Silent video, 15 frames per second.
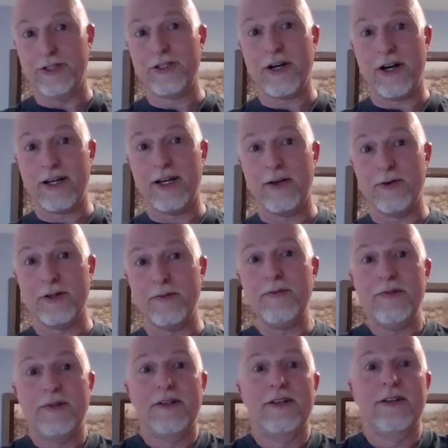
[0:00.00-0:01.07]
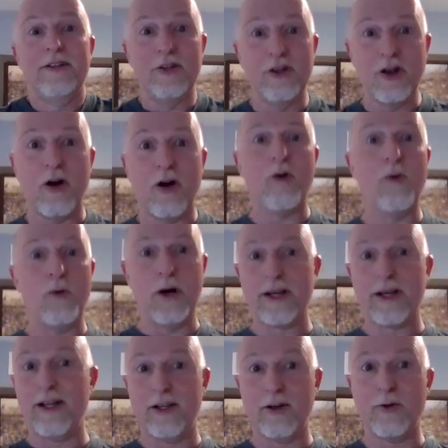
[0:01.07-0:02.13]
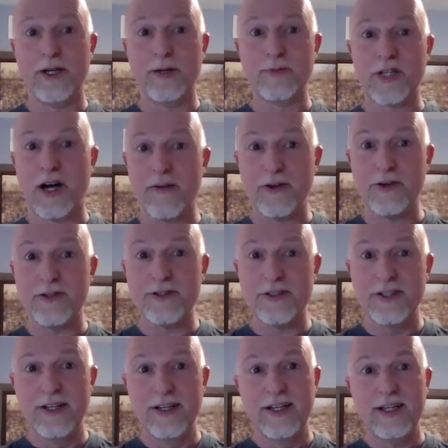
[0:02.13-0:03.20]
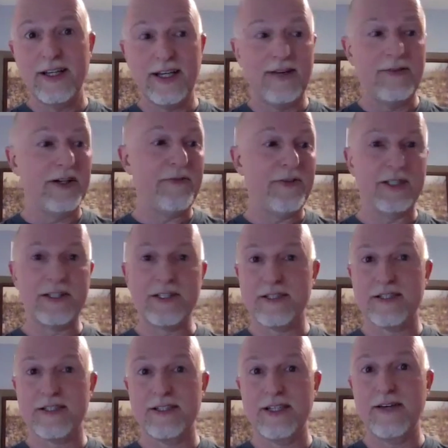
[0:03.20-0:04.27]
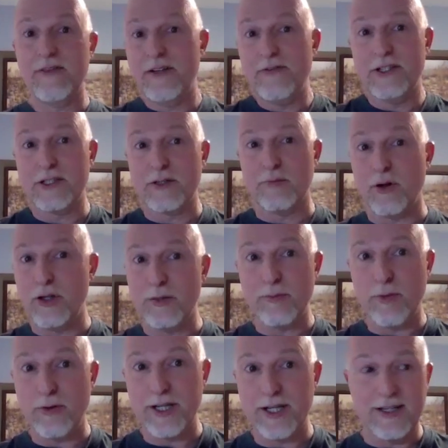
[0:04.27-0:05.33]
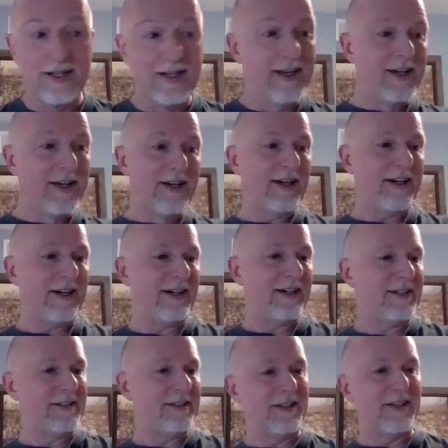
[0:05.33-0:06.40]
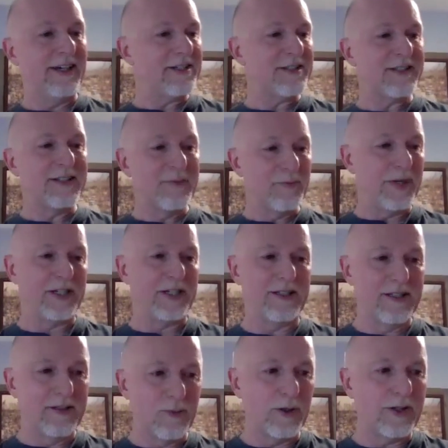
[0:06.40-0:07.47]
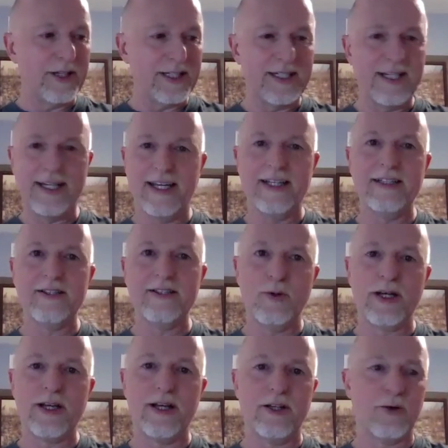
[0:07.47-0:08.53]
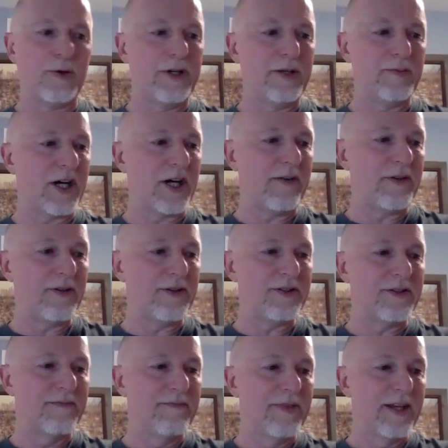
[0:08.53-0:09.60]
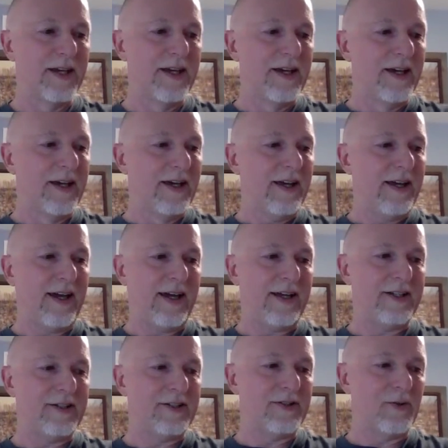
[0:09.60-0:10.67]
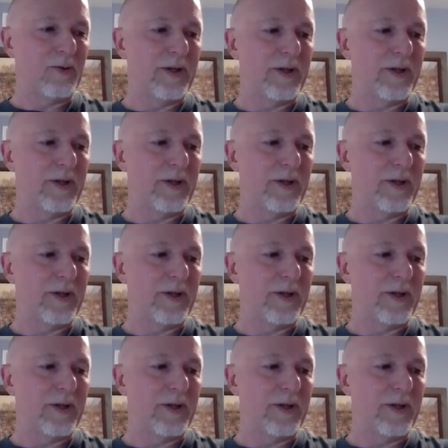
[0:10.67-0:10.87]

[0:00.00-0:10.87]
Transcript: when you're talking with them, know what Keller Williams offers, even if it's a bullet point list, but really dig into what Keller Williams offers and